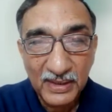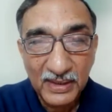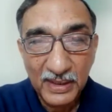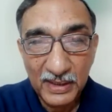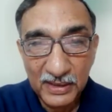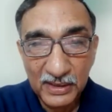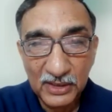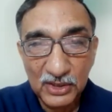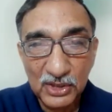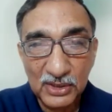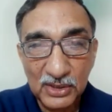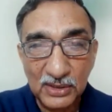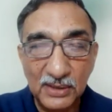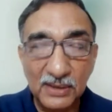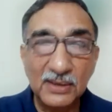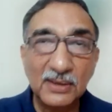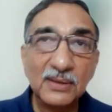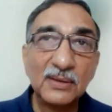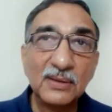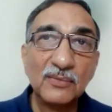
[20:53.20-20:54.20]

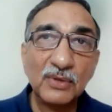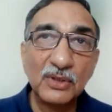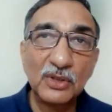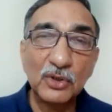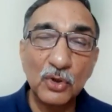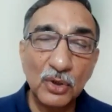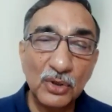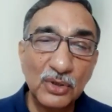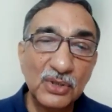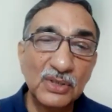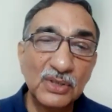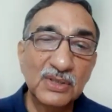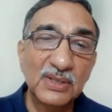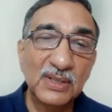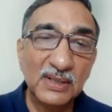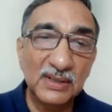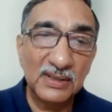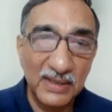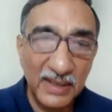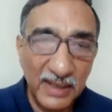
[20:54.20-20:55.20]
energy with
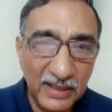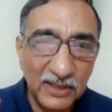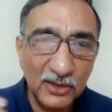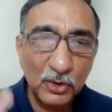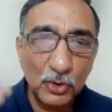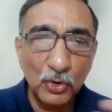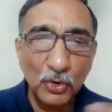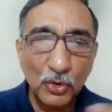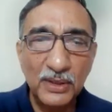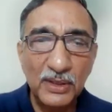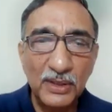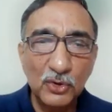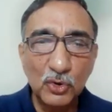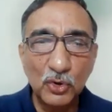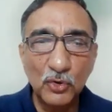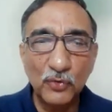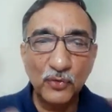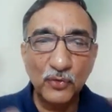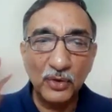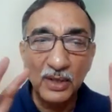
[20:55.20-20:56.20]
consciousness, and so on and
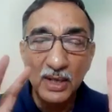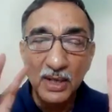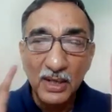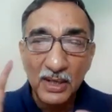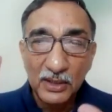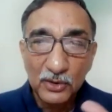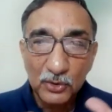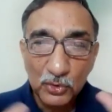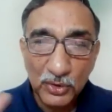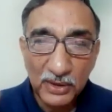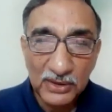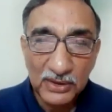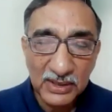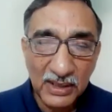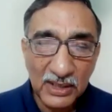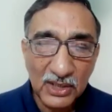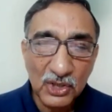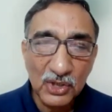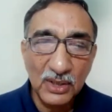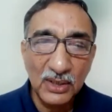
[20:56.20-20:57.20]
so forth. So
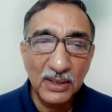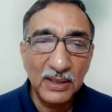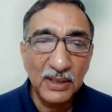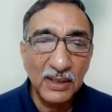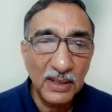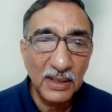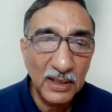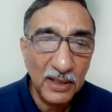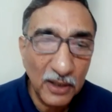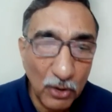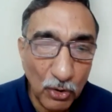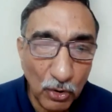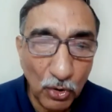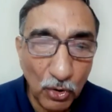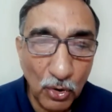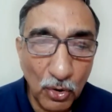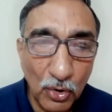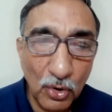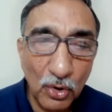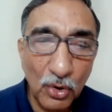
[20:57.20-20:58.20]
essentially,
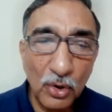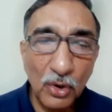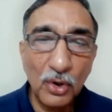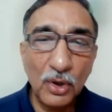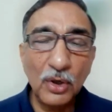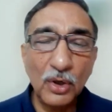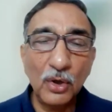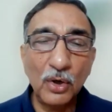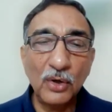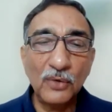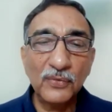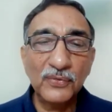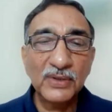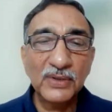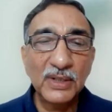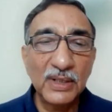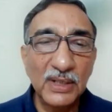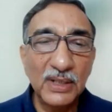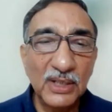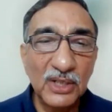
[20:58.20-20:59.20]
all of
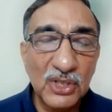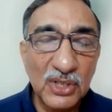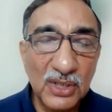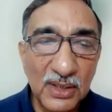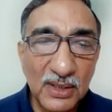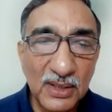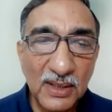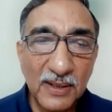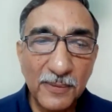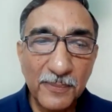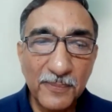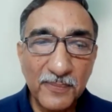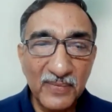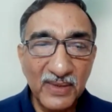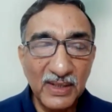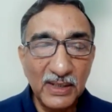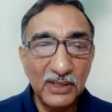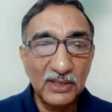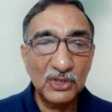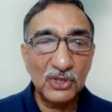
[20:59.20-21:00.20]
creation
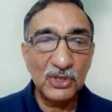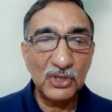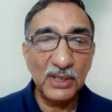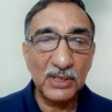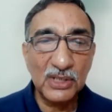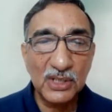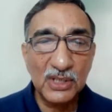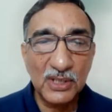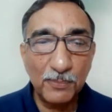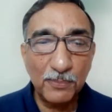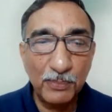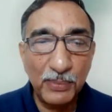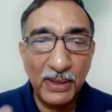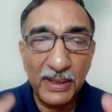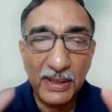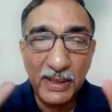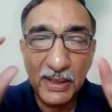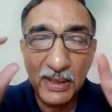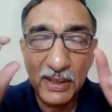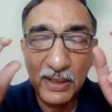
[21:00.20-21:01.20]
is just a
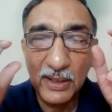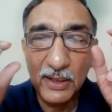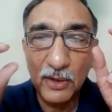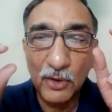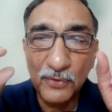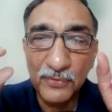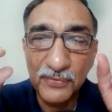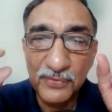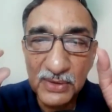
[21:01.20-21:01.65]
play of